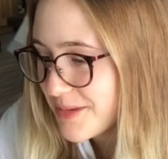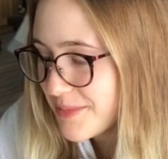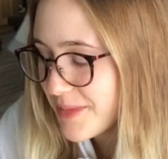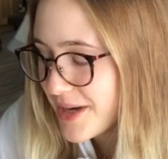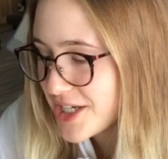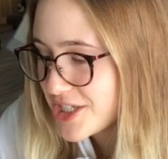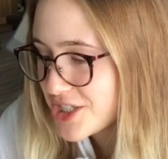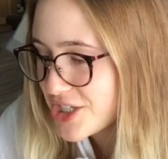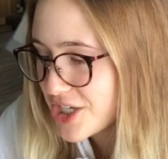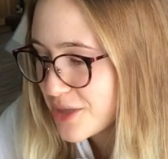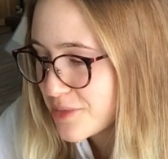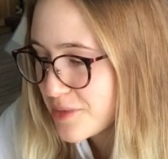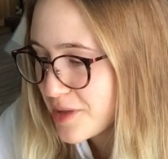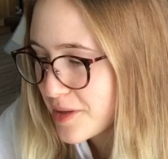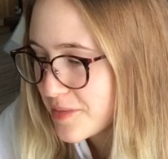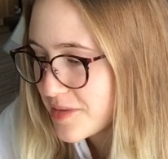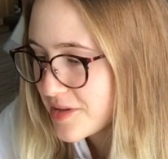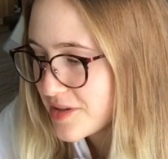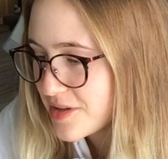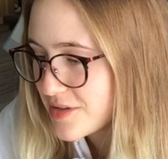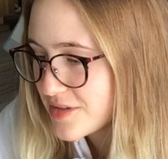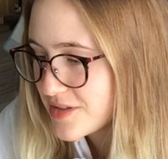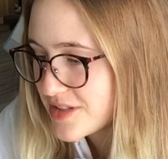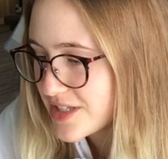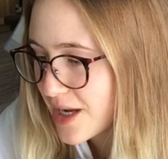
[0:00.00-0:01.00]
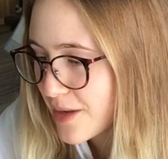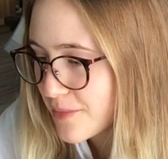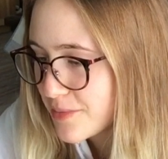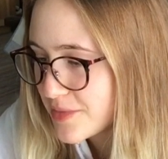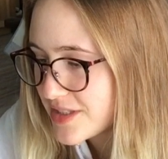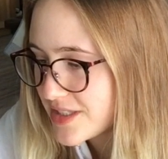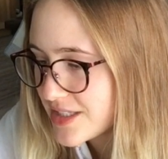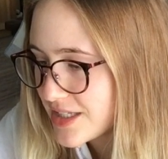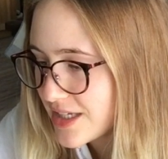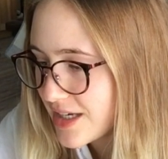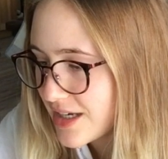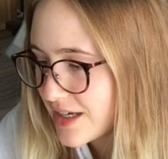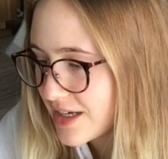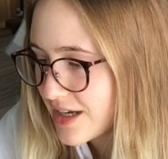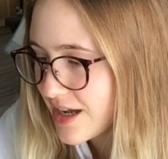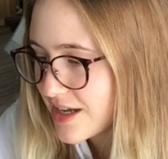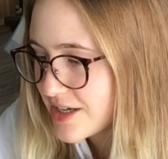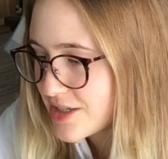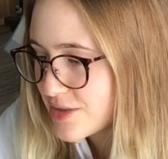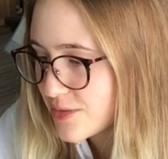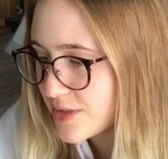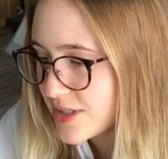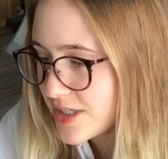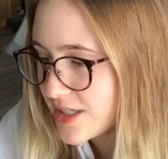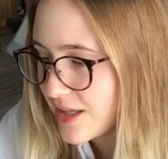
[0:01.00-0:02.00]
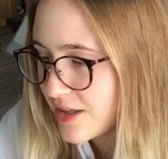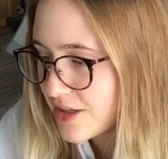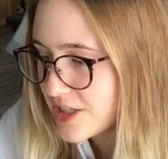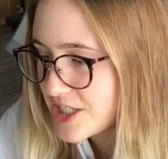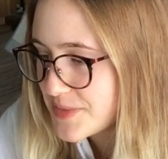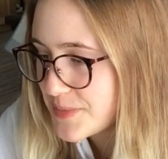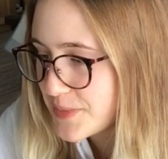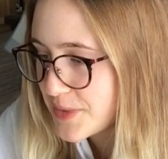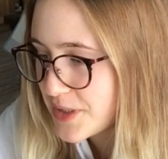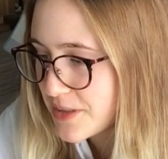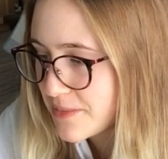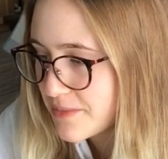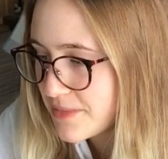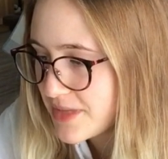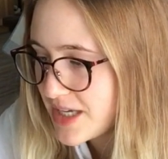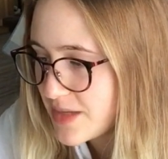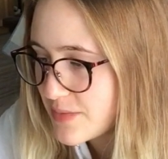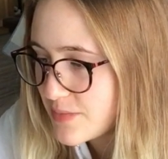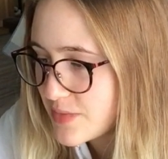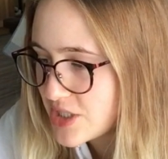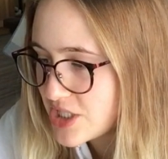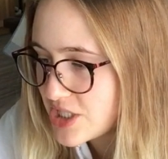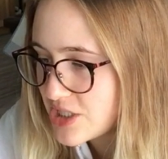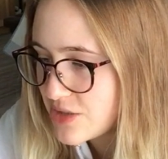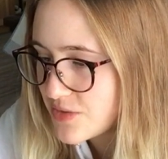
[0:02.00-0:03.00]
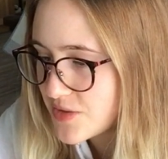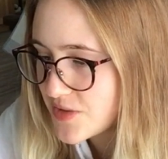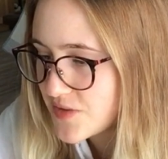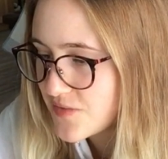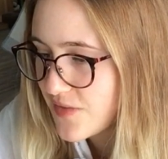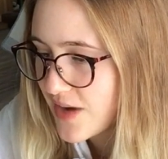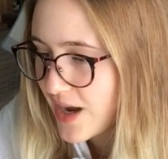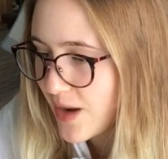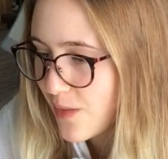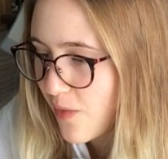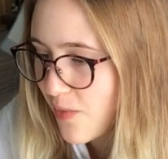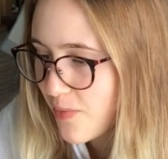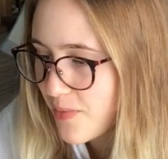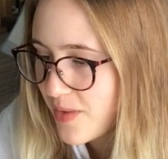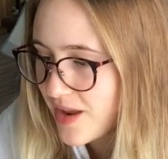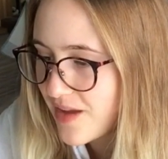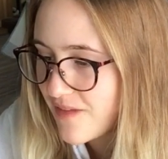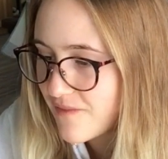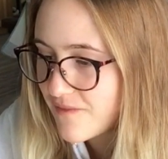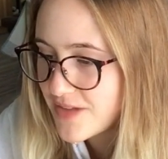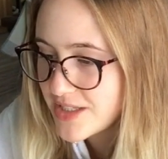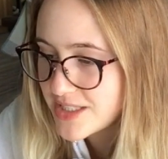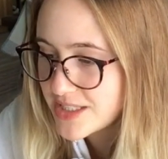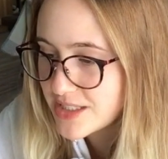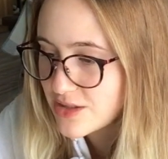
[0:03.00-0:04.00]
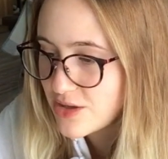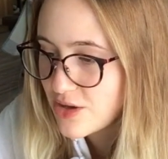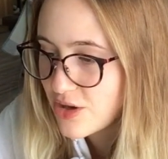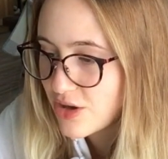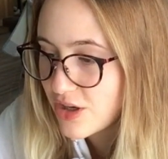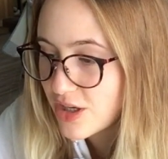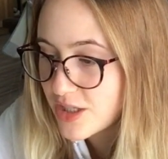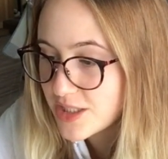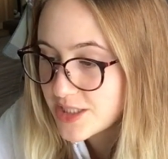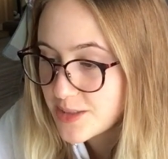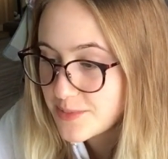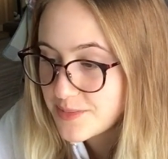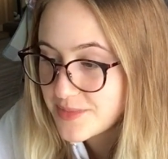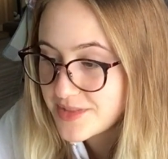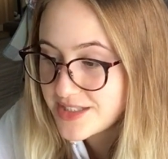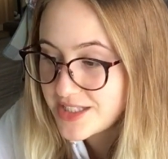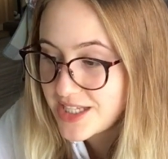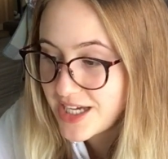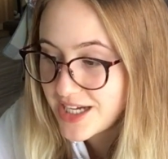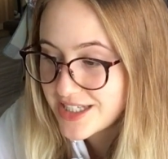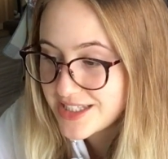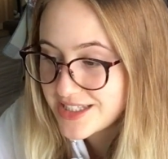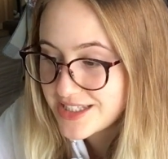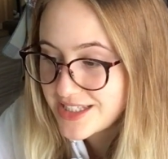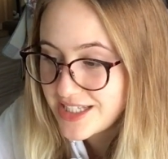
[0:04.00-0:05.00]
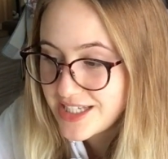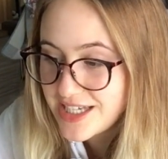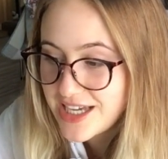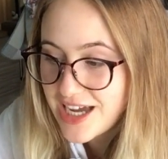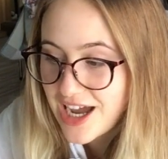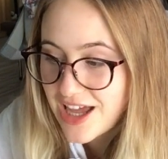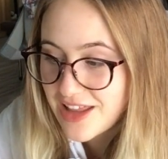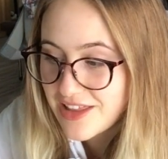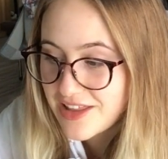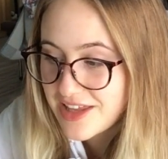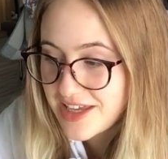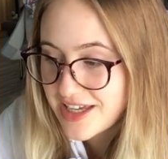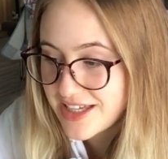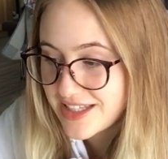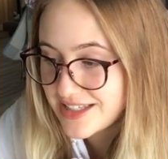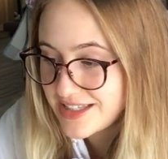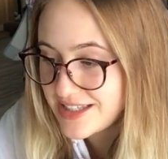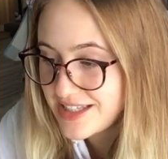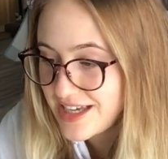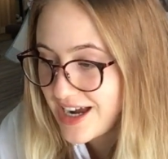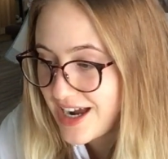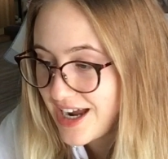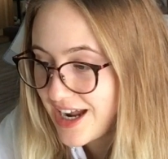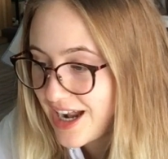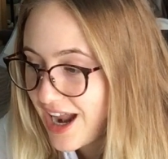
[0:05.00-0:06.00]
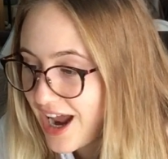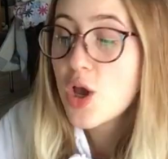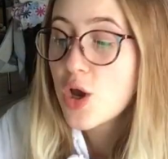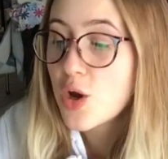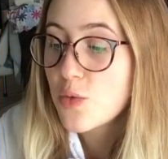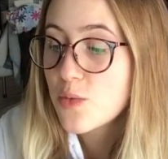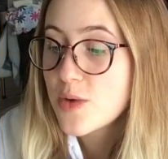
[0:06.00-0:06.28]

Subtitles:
My sugar baby who stopped seeing got $20 per meet, but she was fine with being physical because I'm sexy on the inside.